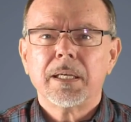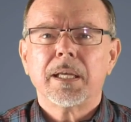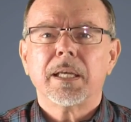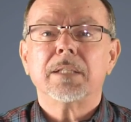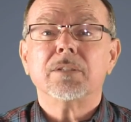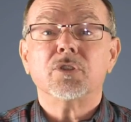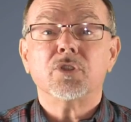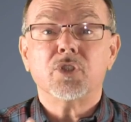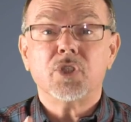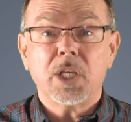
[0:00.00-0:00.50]

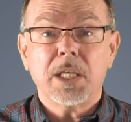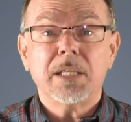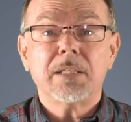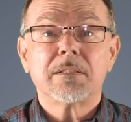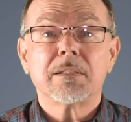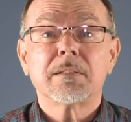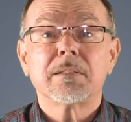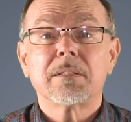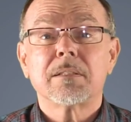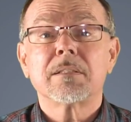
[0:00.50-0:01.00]
And
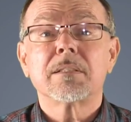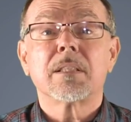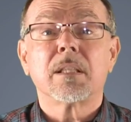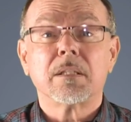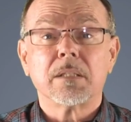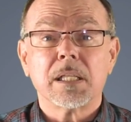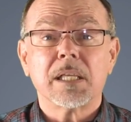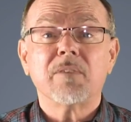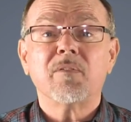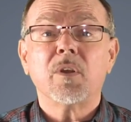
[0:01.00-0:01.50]
Jesus is the
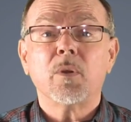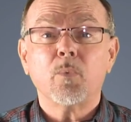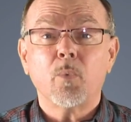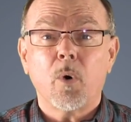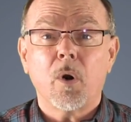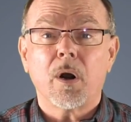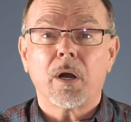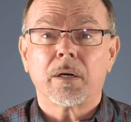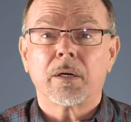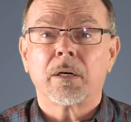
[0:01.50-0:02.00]
living
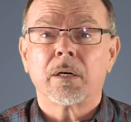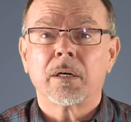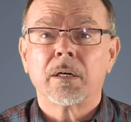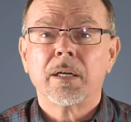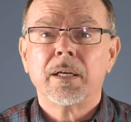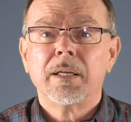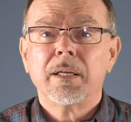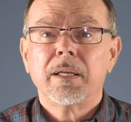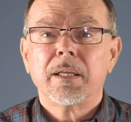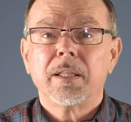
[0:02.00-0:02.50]
water
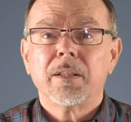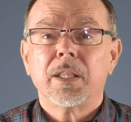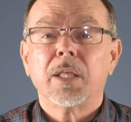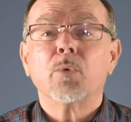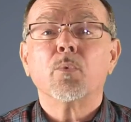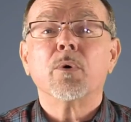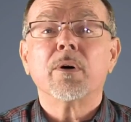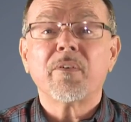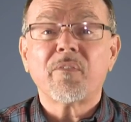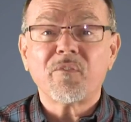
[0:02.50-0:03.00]
that
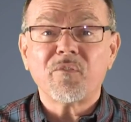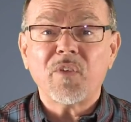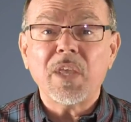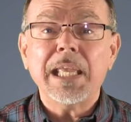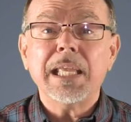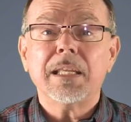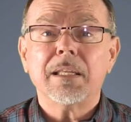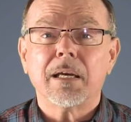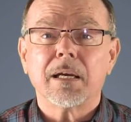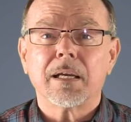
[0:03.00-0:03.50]
will
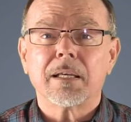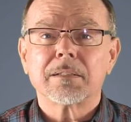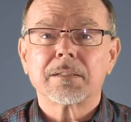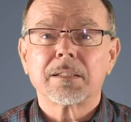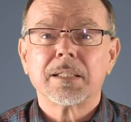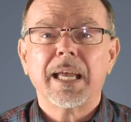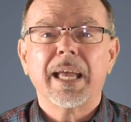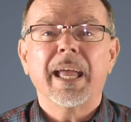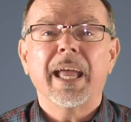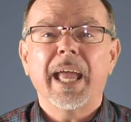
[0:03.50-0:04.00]
feed
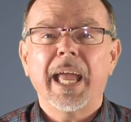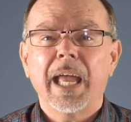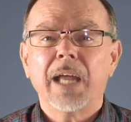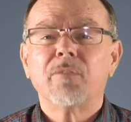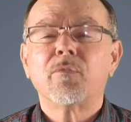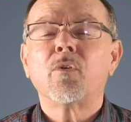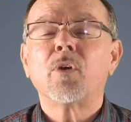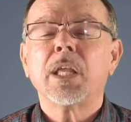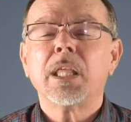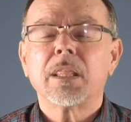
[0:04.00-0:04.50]
us
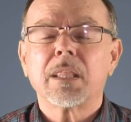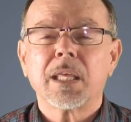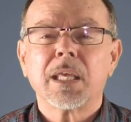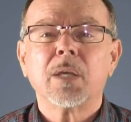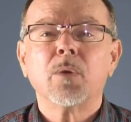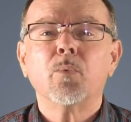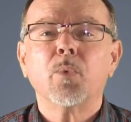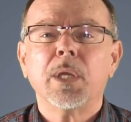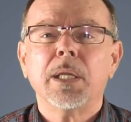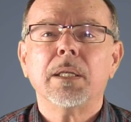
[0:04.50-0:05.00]

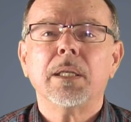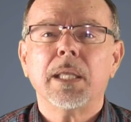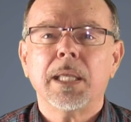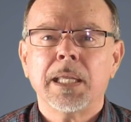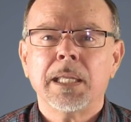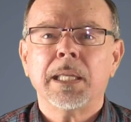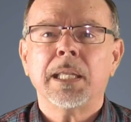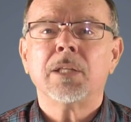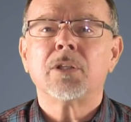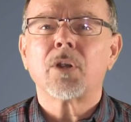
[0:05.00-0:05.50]
everything we
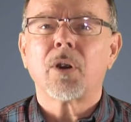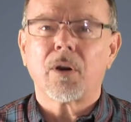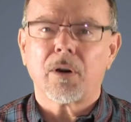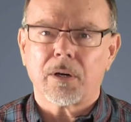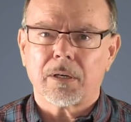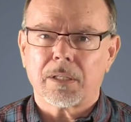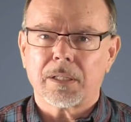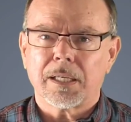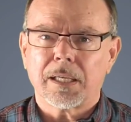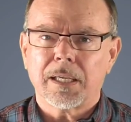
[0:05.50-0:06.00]
need
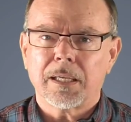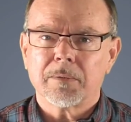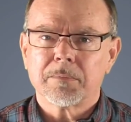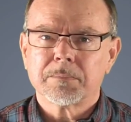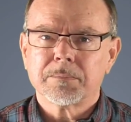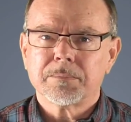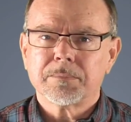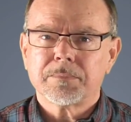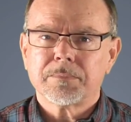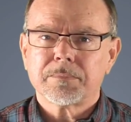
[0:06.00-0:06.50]
eternally.
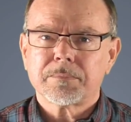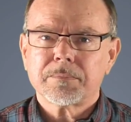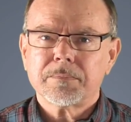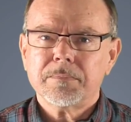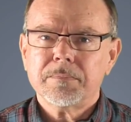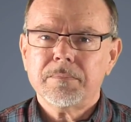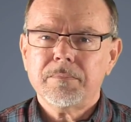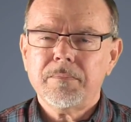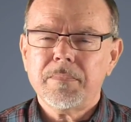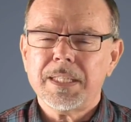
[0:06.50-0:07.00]

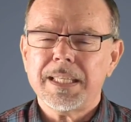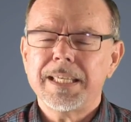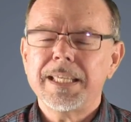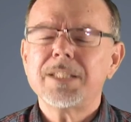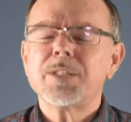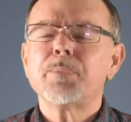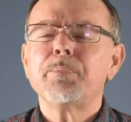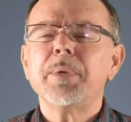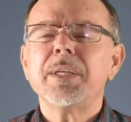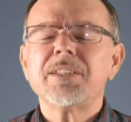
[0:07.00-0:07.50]

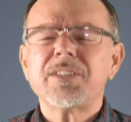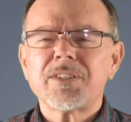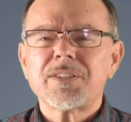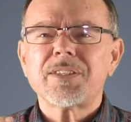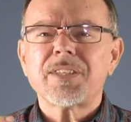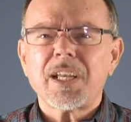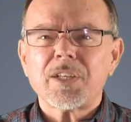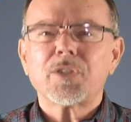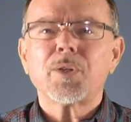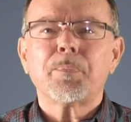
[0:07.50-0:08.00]
It's been
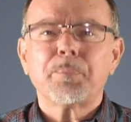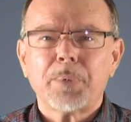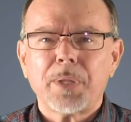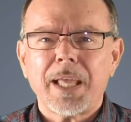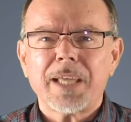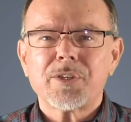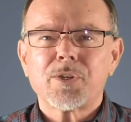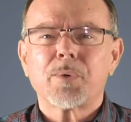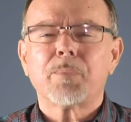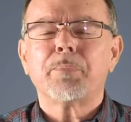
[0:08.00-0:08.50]
such a
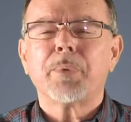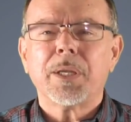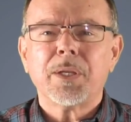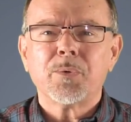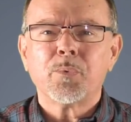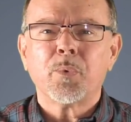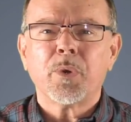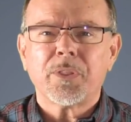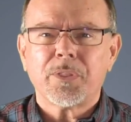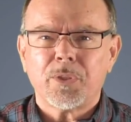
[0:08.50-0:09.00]
pleasure
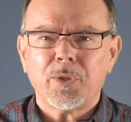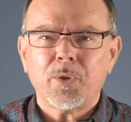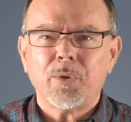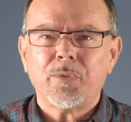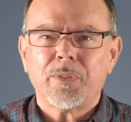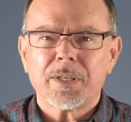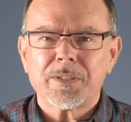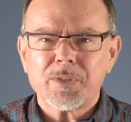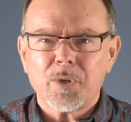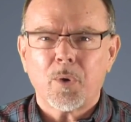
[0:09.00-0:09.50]
being with you
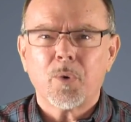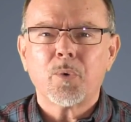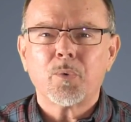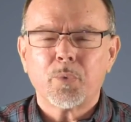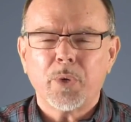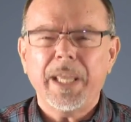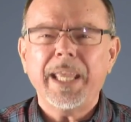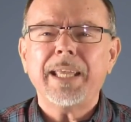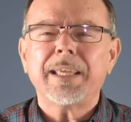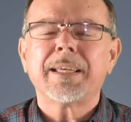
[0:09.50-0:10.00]
this whole
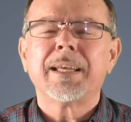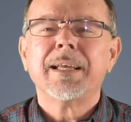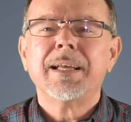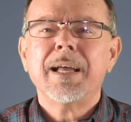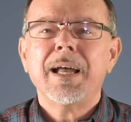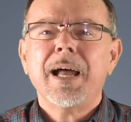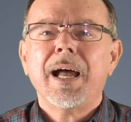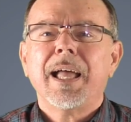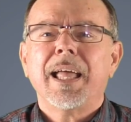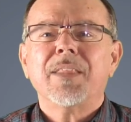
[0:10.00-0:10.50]
week.
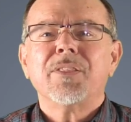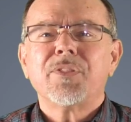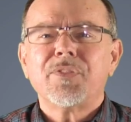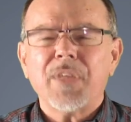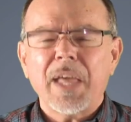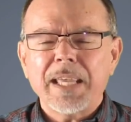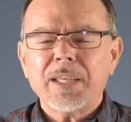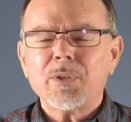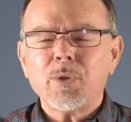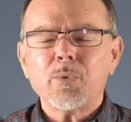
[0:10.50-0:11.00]
And
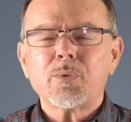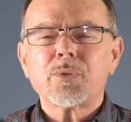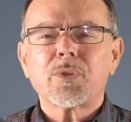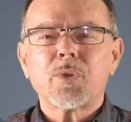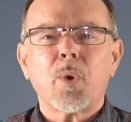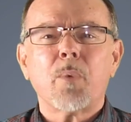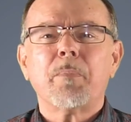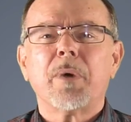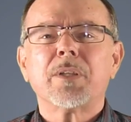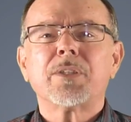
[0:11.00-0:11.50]
thank you
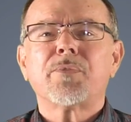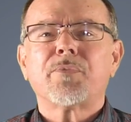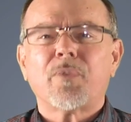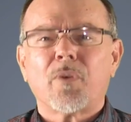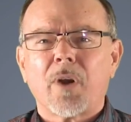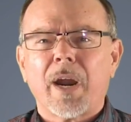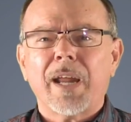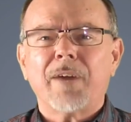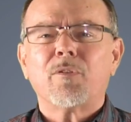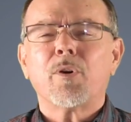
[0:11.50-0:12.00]
so much
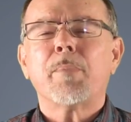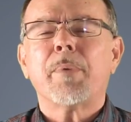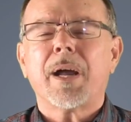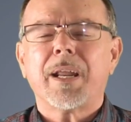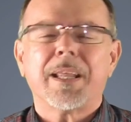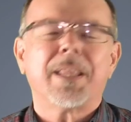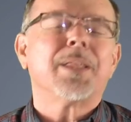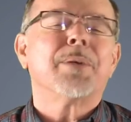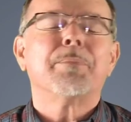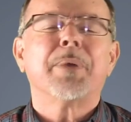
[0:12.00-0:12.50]
for
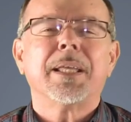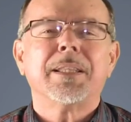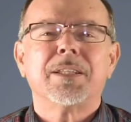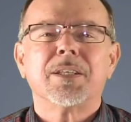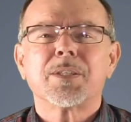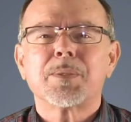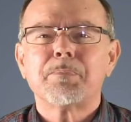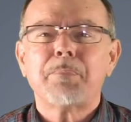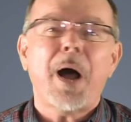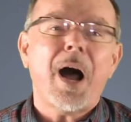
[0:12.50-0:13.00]
everybody that made
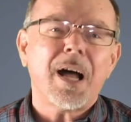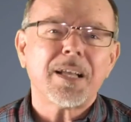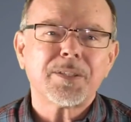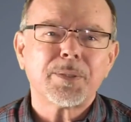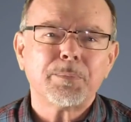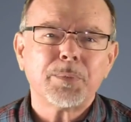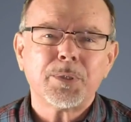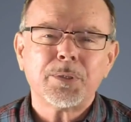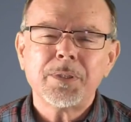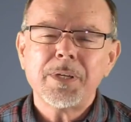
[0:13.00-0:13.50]
this
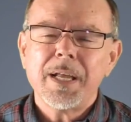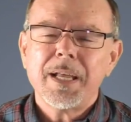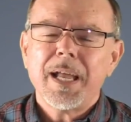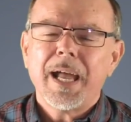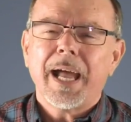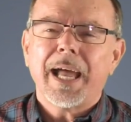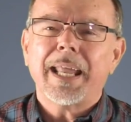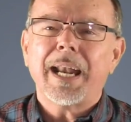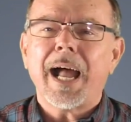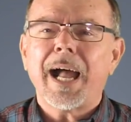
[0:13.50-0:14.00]
possible.
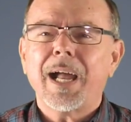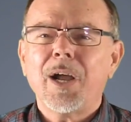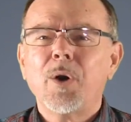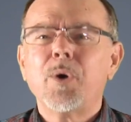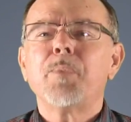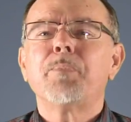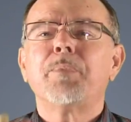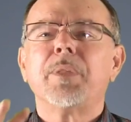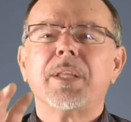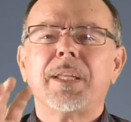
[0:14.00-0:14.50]
And I
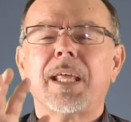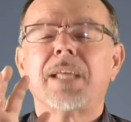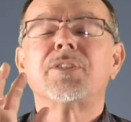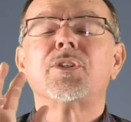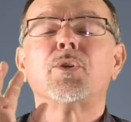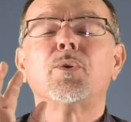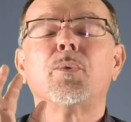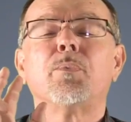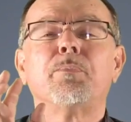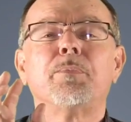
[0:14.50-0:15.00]
hope that as
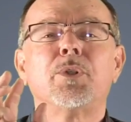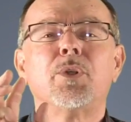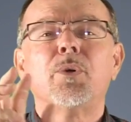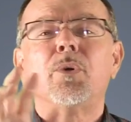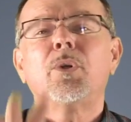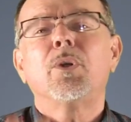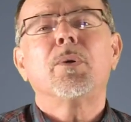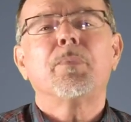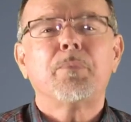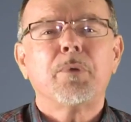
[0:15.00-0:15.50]
you do
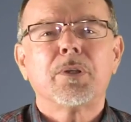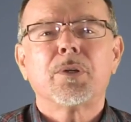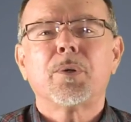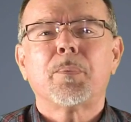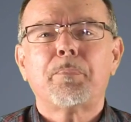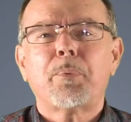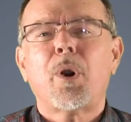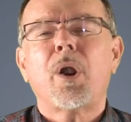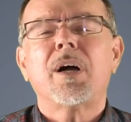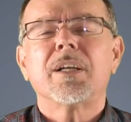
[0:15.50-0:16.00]
your little
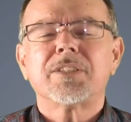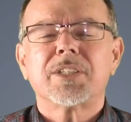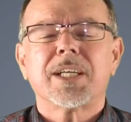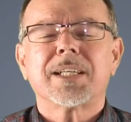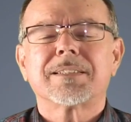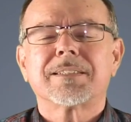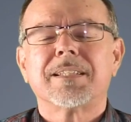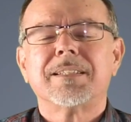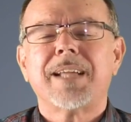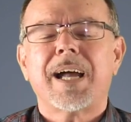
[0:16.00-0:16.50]

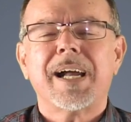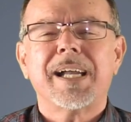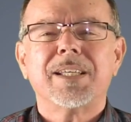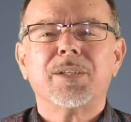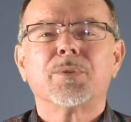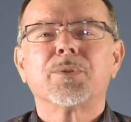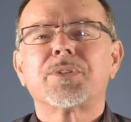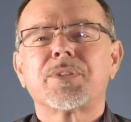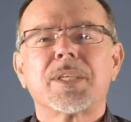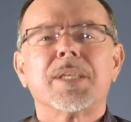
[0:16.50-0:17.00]
project tonight,
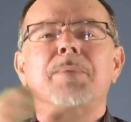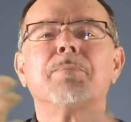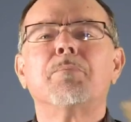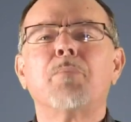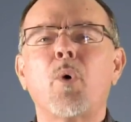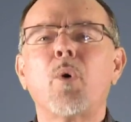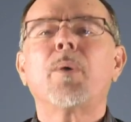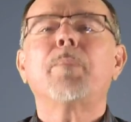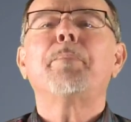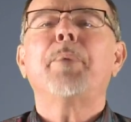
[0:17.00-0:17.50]
you'll send
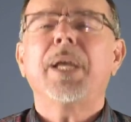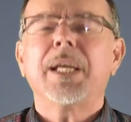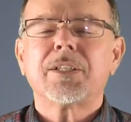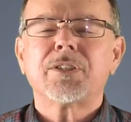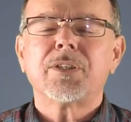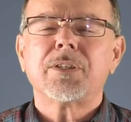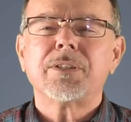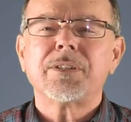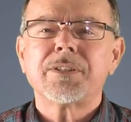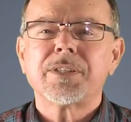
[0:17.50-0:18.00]
more
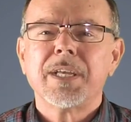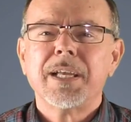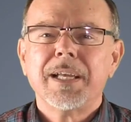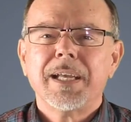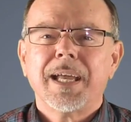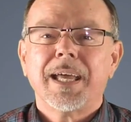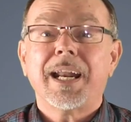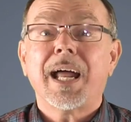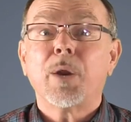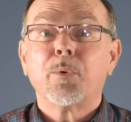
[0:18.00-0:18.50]
pictures.
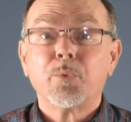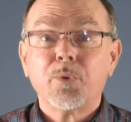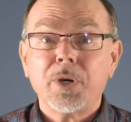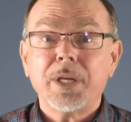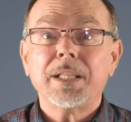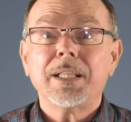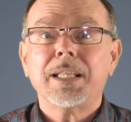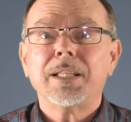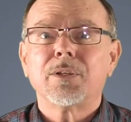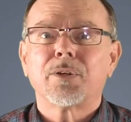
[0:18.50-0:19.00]
And I
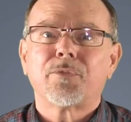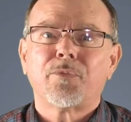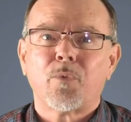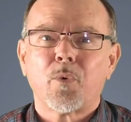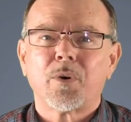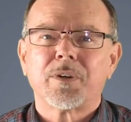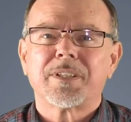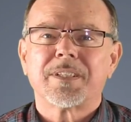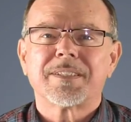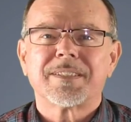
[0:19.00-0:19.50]
really look
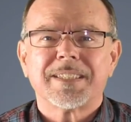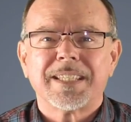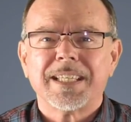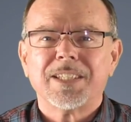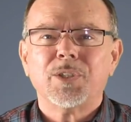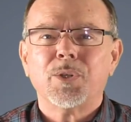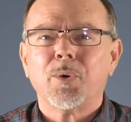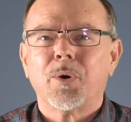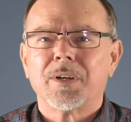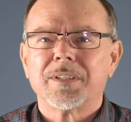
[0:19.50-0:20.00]
forward to
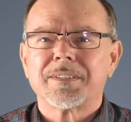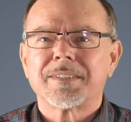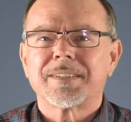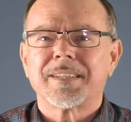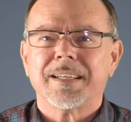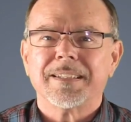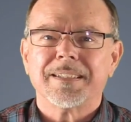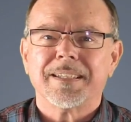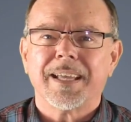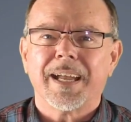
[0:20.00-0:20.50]
seeing you on
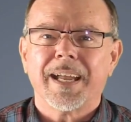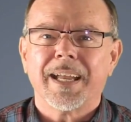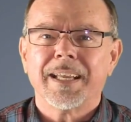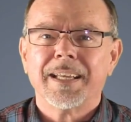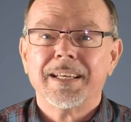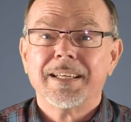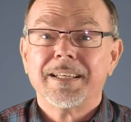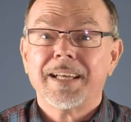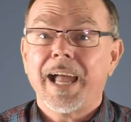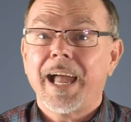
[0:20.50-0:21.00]
Sunday.
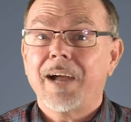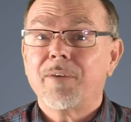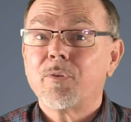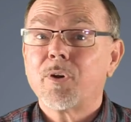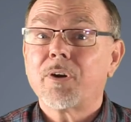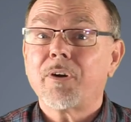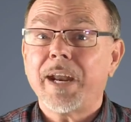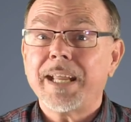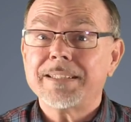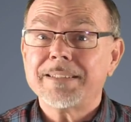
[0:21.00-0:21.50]
Have a
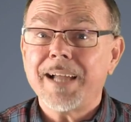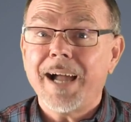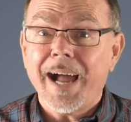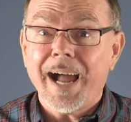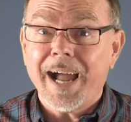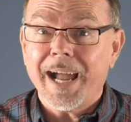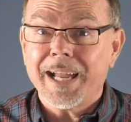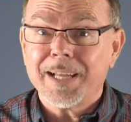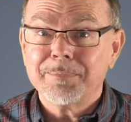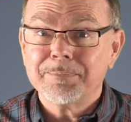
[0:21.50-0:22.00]
great
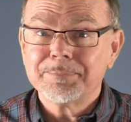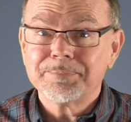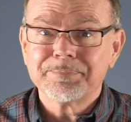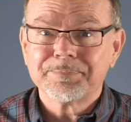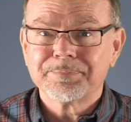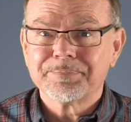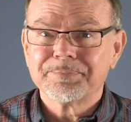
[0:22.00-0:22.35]
time.